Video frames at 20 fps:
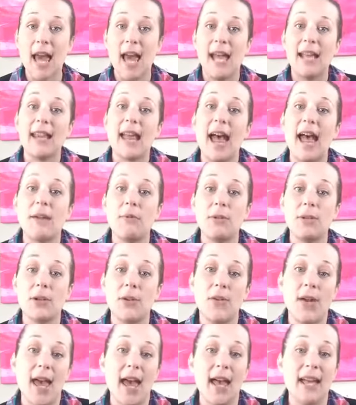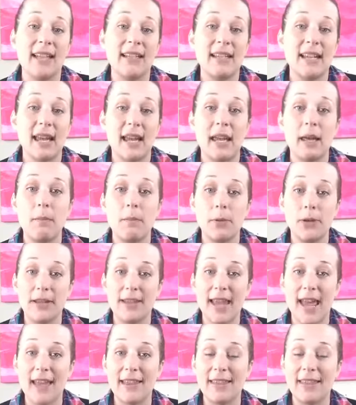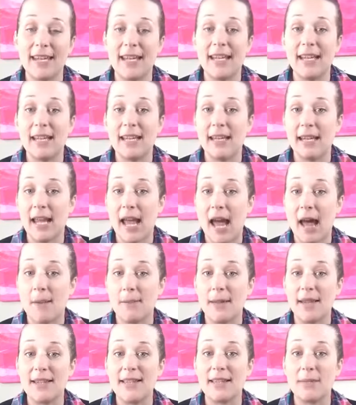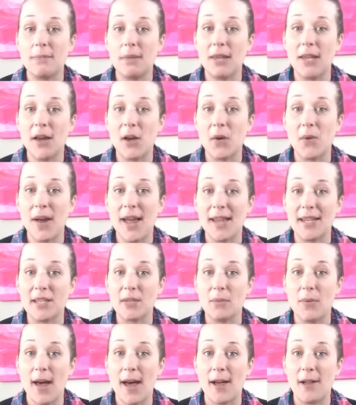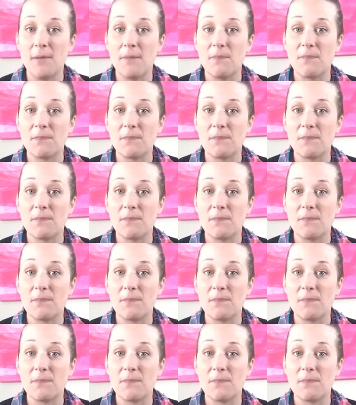and I will go ahead and put that link in the comments below as well.